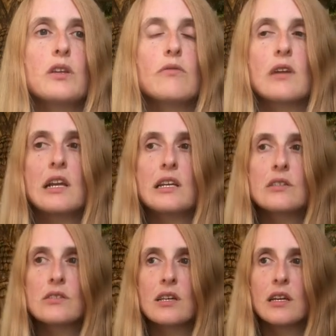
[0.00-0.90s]
you're
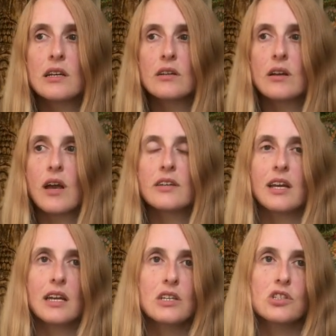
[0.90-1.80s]
releasing
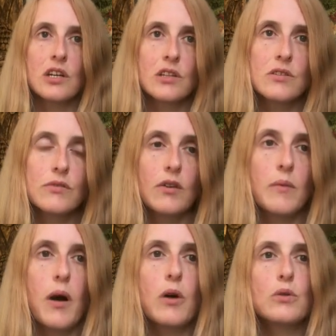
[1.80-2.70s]
adhesions
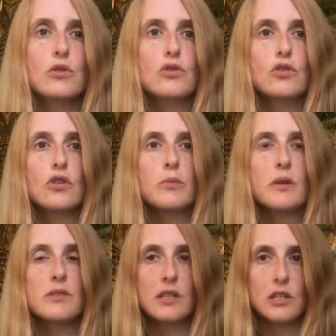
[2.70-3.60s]
from old
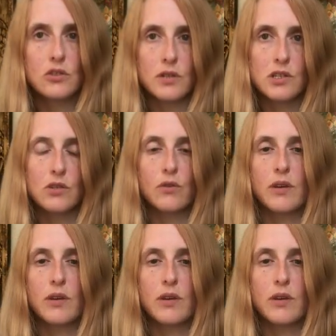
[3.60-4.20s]
traumas and injuries, you're